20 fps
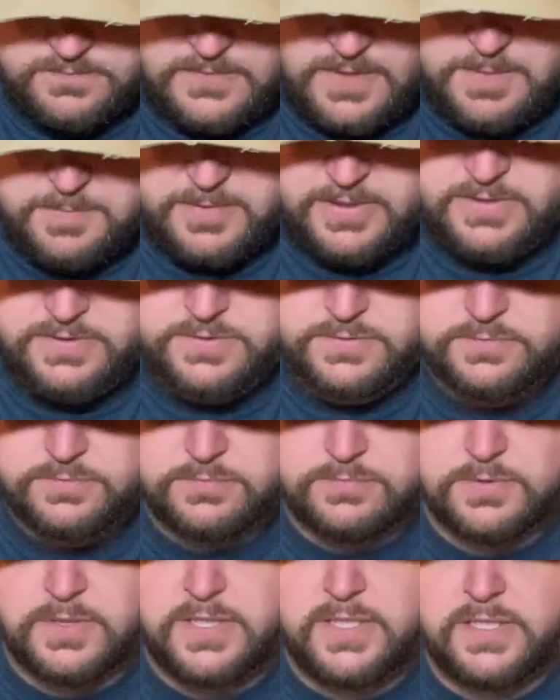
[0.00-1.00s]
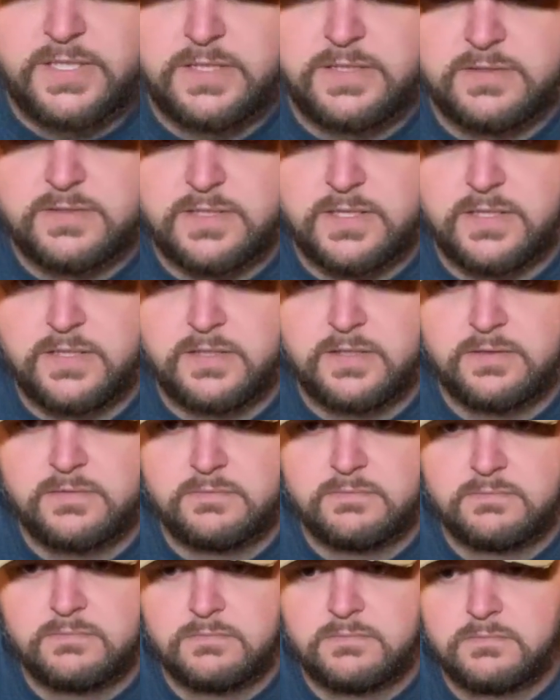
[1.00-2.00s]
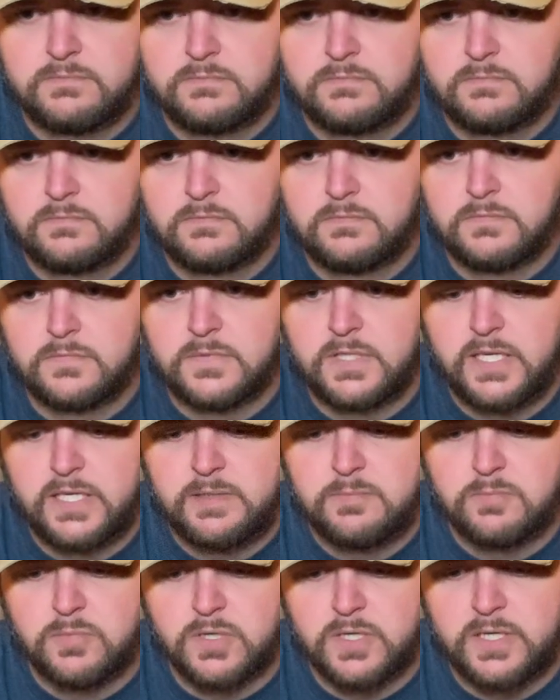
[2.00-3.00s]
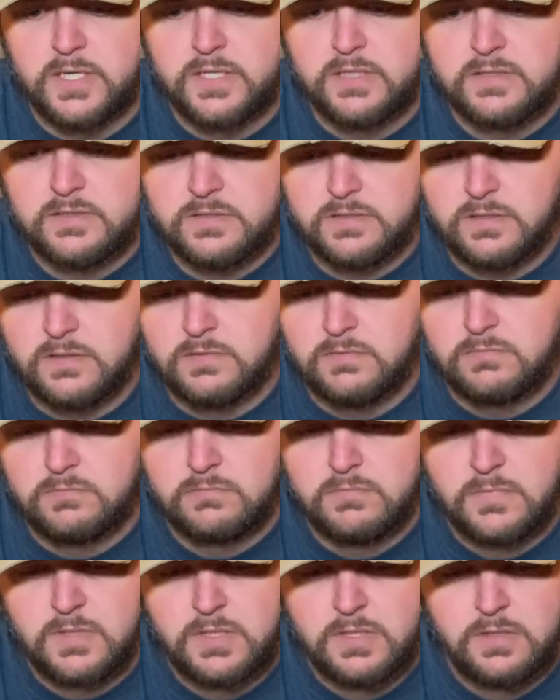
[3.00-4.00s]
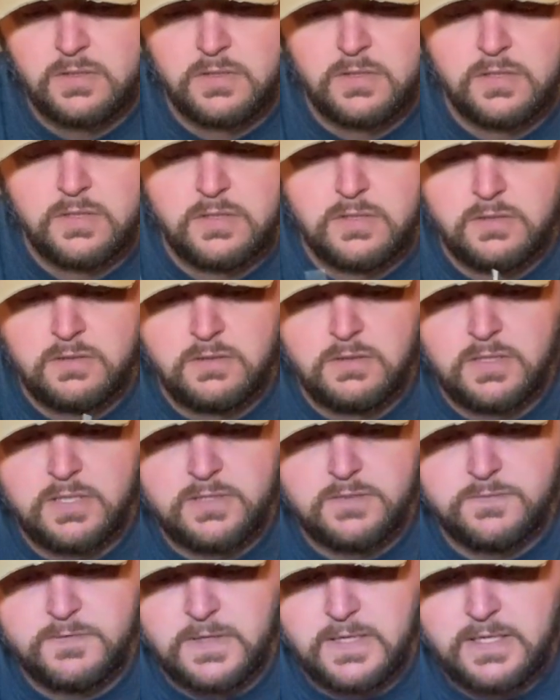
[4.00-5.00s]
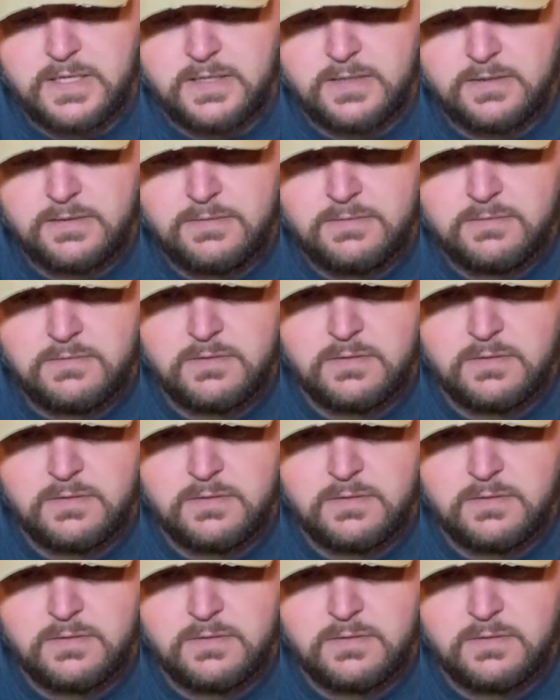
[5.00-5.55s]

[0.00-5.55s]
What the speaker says: mean, Shred is a name brand, so that's fine.